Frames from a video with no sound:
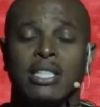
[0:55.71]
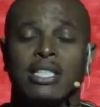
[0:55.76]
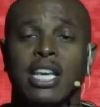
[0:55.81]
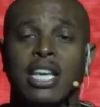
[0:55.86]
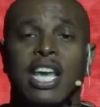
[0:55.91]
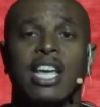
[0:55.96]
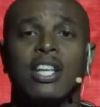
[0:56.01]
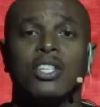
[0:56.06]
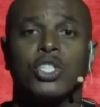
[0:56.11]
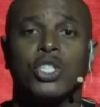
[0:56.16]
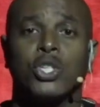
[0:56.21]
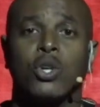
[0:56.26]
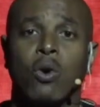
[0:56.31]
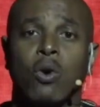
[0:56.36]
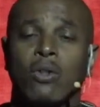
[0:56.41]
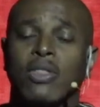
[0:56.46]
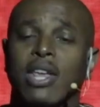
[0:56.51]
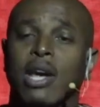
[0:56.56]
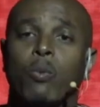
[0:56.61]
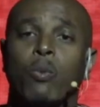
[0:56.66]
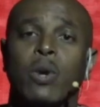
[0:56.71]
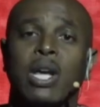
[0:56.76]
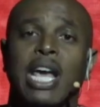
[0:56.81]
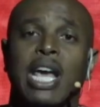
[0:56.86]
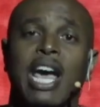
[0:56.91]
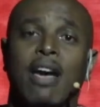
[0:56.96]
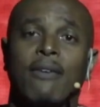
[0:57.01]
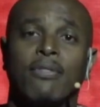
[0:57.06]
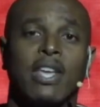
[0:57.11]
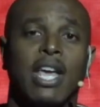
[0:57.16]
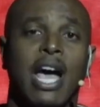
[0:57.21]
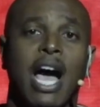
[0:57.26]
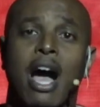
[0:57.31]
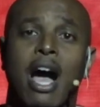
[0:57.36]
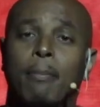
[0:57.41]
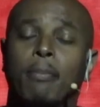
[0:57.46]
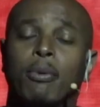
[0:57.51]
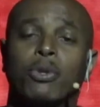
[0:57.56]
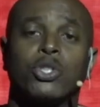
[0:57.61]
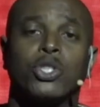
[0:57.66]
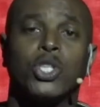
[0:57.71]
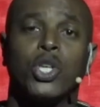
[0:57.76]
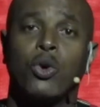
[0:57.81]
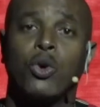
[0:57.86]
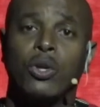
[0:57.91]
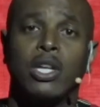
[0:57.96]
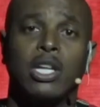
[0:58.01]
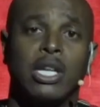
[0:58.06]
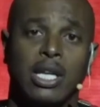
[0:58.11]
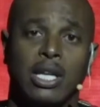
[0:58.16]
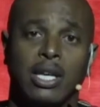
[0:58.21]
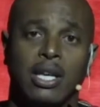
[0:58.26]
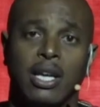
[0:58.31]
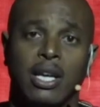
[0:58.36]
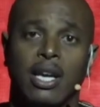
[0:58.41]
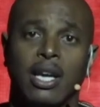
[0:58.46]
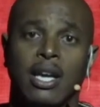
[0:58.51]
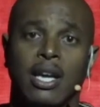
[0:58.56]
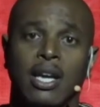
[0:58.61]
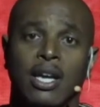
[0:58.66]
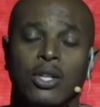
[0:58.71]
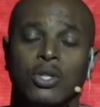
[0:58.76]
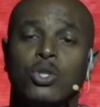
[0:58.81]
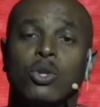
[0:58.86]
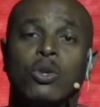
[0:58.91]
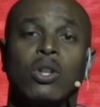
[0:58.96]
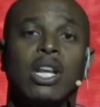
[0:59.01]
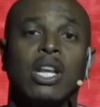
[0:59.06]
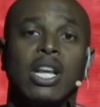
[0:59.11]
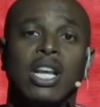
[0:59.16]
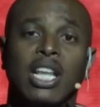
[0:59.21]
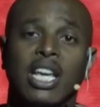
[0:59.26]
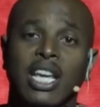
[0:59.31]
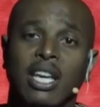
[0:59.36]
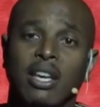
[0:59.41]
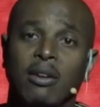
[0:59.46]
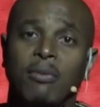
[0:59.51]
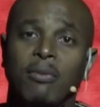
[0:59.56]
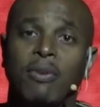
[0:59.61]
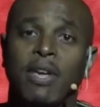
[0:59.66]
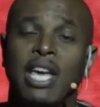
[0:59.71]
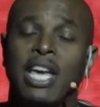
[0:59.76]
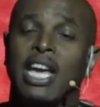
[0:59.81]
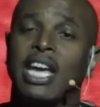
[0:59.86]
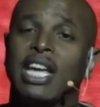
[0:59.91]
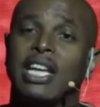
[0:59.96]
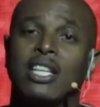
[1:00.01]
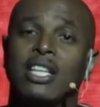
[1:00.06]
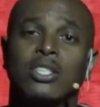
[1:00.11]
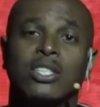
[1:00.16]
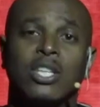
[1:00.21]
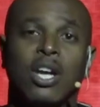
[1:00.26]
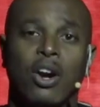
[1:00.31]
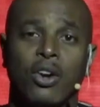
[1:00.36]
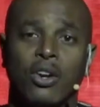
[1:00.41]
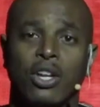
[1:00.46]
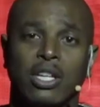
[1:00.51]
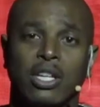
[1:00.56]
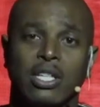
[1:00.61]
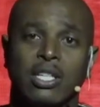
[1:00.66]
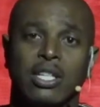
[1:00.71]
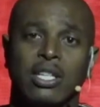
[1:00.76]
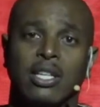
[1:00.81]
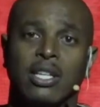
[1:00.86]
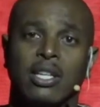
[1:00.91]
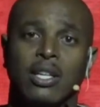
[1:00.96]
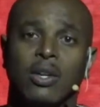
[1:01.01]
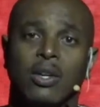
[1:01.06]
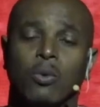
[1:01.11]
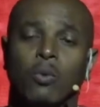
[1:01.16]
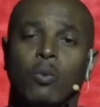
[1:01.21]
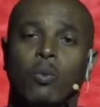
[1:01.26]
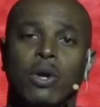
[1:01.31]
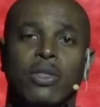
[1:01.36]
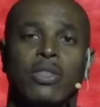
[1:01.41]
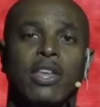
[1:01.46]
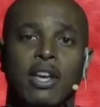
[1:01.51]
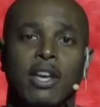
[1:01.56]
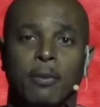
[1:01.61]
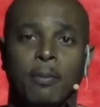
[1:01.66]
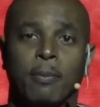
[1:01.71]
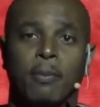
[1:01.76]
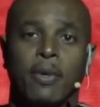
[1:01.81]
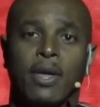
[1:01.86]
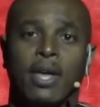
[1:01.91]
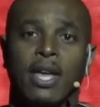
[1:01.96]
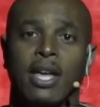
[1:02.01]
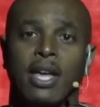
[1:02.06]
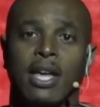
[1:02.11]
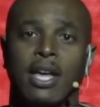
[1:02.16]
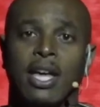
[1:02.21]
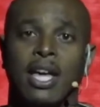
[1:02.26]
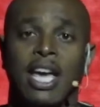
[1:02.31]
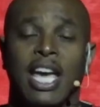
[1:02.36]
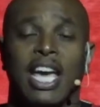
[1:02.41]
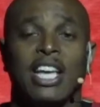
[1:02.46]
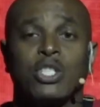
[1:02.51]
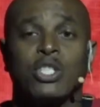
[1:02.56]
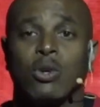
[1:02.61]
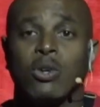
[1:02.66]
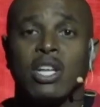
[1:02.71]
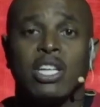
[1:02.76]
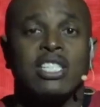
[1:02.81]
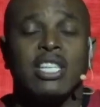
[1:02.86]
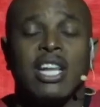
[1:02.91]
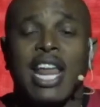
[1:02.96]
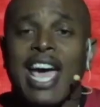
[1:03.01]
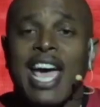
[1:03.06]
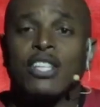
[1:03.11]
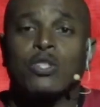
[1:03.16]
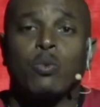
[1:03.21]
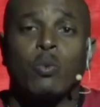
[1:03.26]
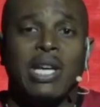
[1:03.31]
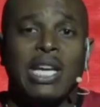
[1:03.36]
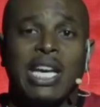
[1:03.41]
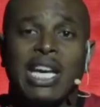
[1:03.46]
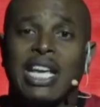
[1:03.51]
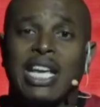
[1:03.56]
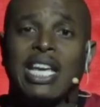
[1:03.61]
to ensure that we have the opportunity to live in eternity with him. And so listen, as we